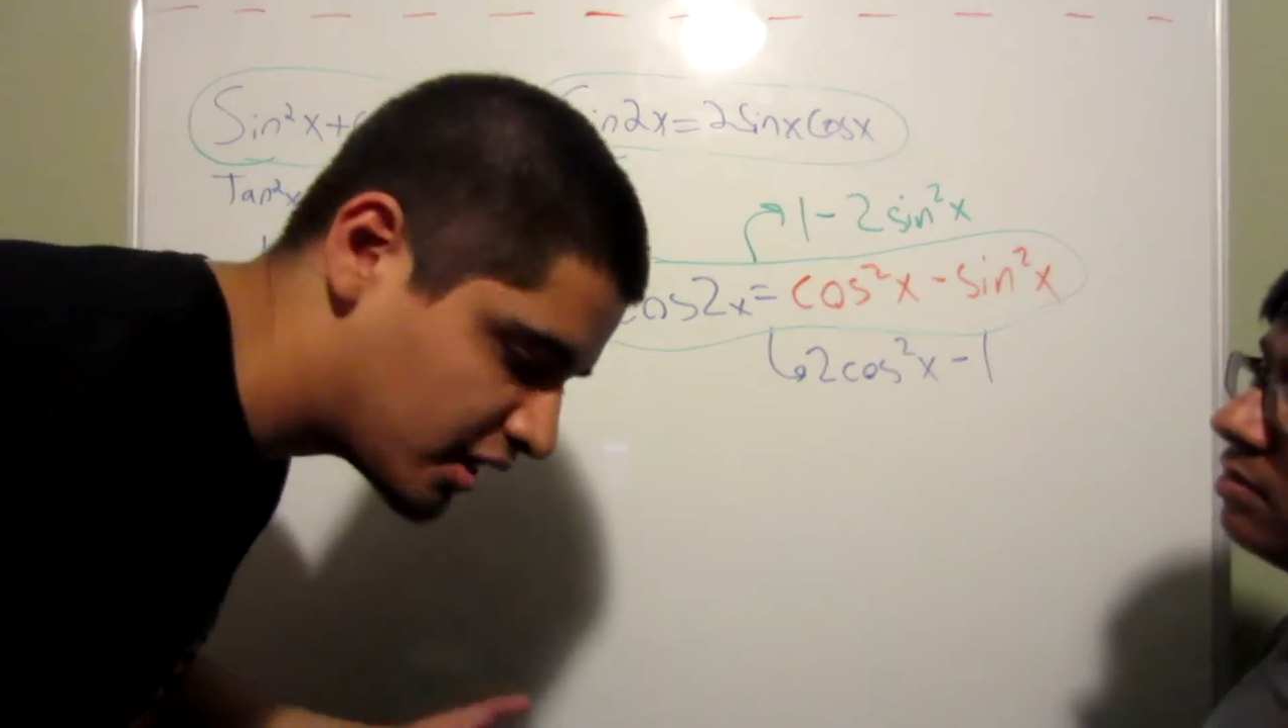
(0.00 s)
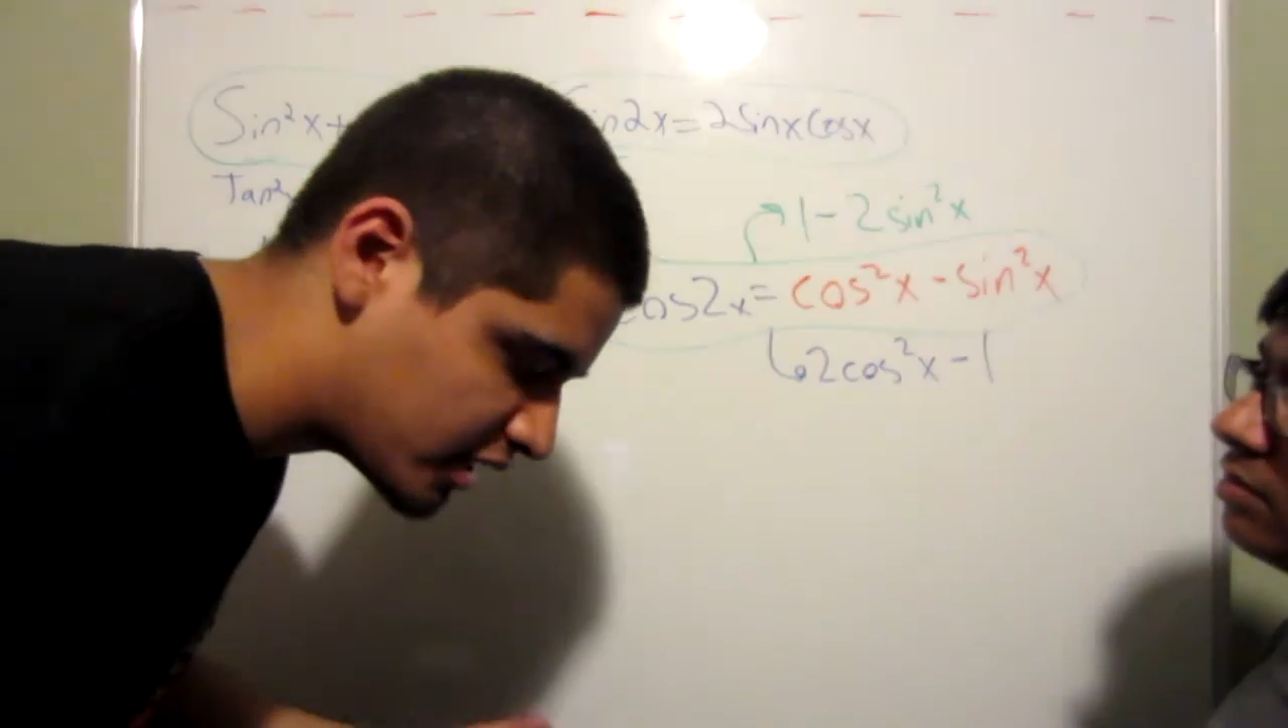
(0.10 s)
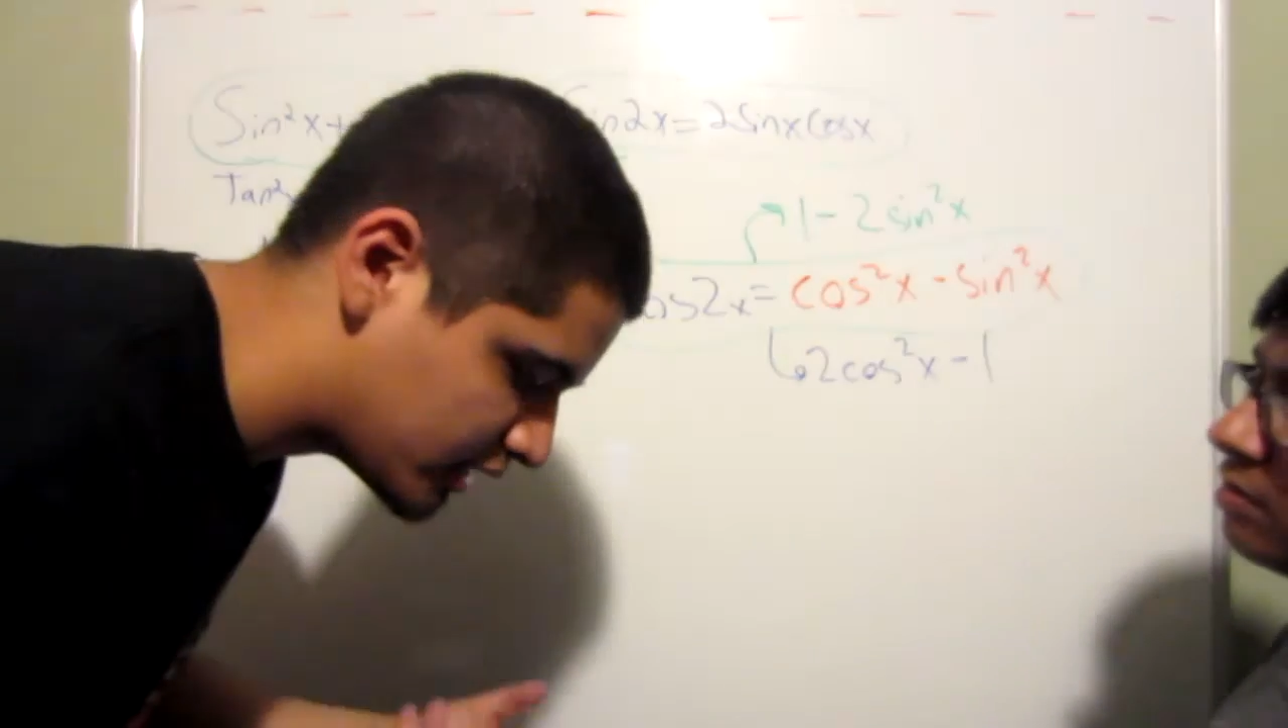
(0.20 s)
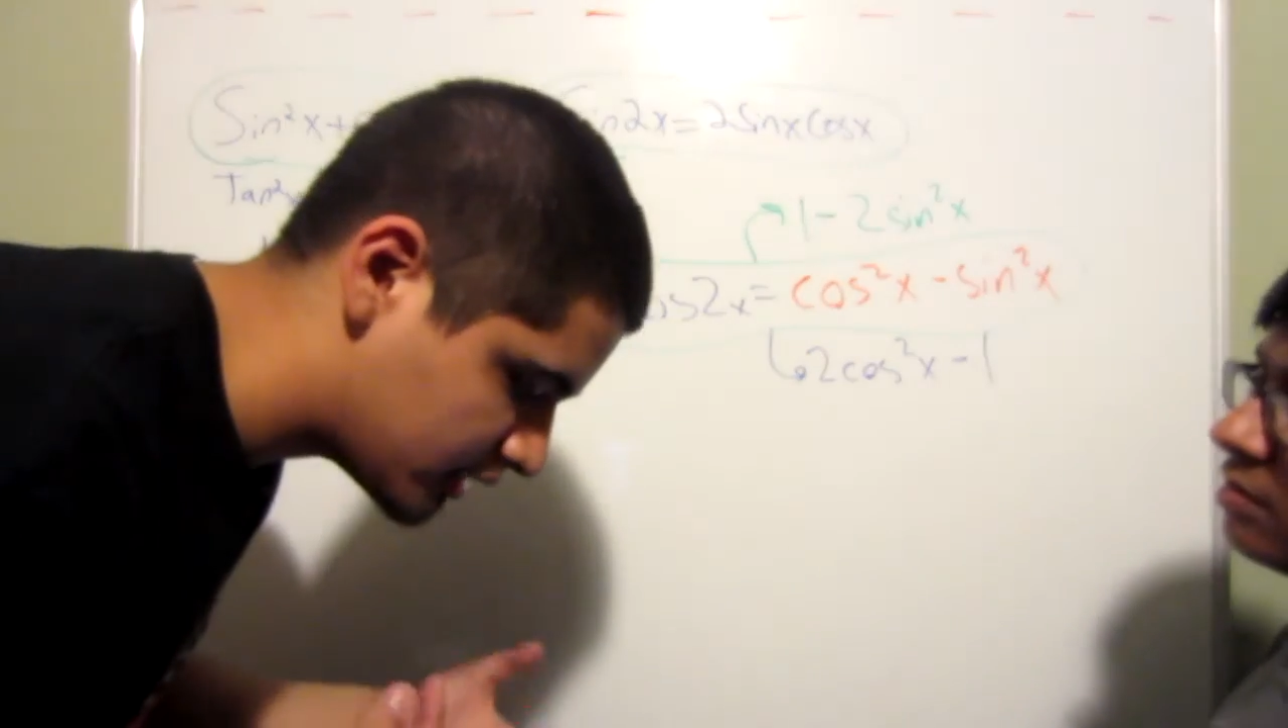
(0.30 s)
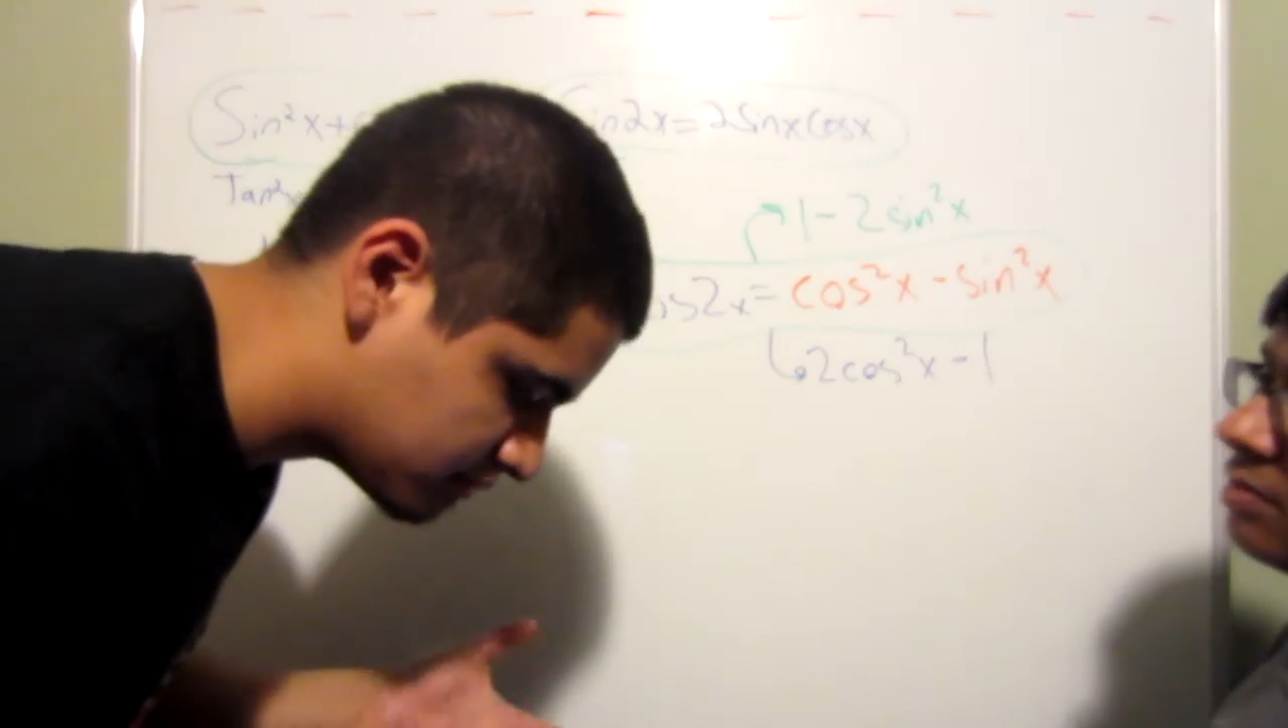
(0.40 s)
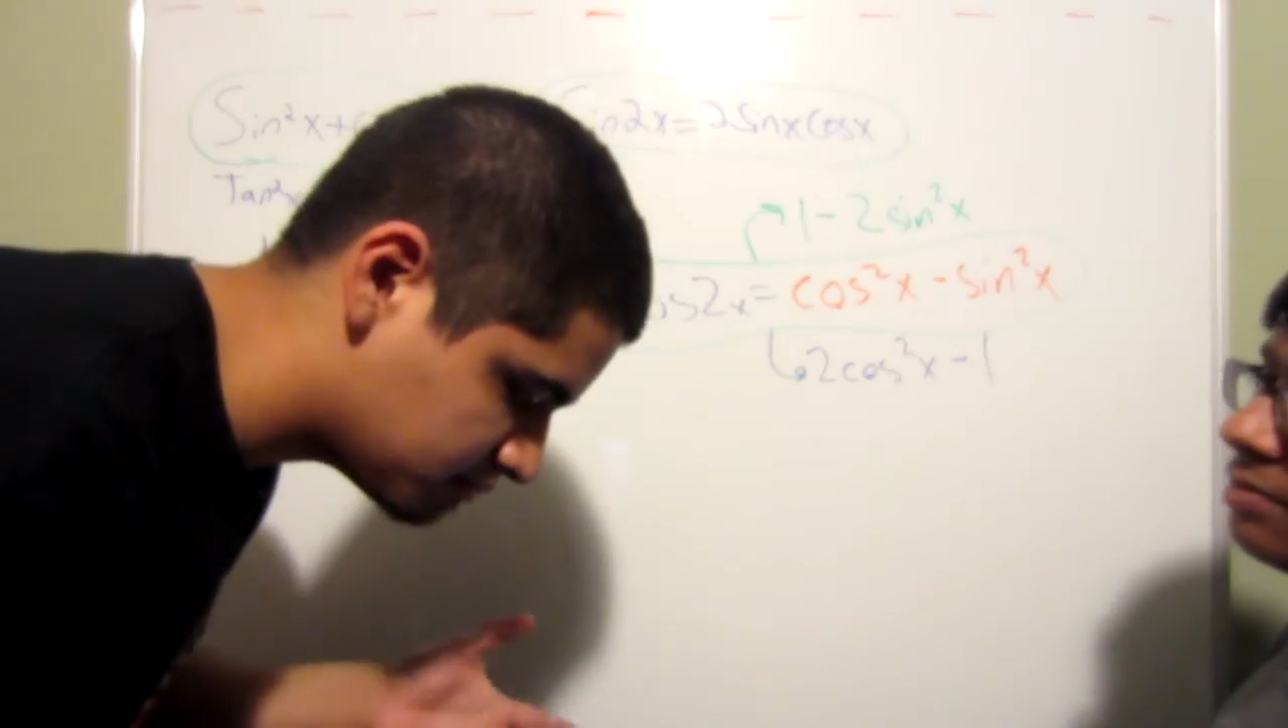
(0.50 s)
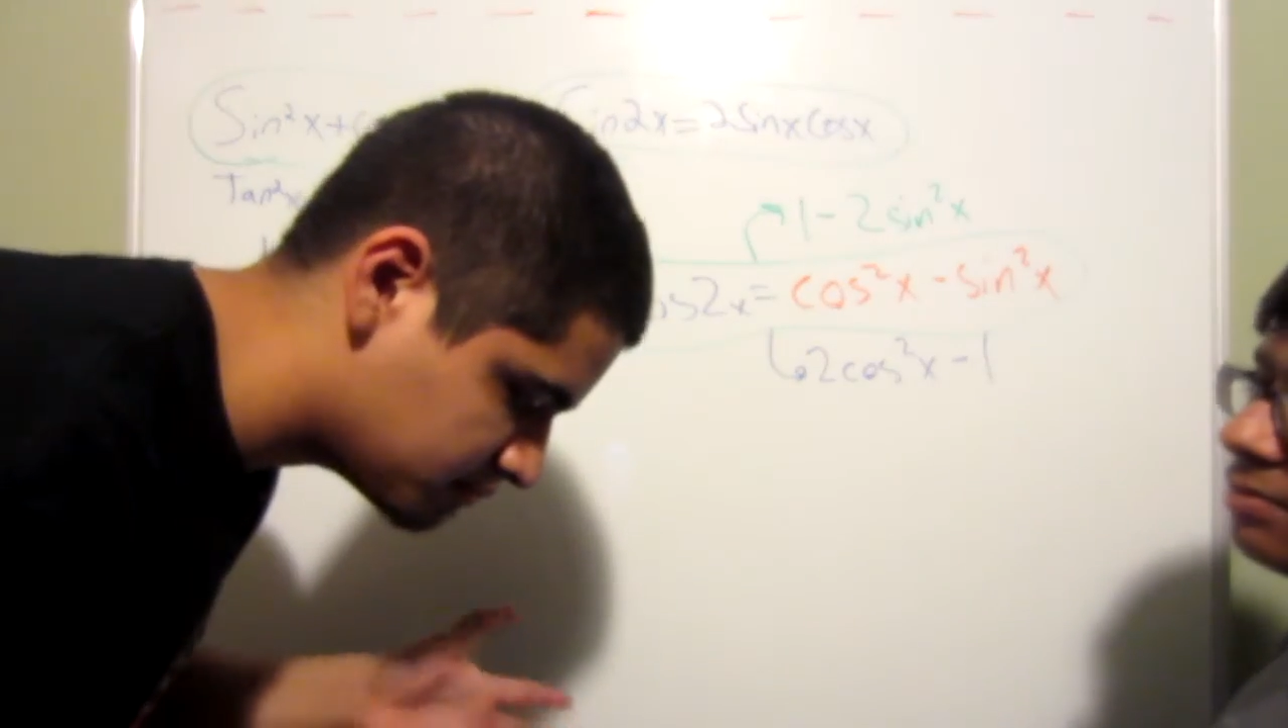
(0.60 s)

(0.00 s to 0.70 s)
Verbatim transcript: uh,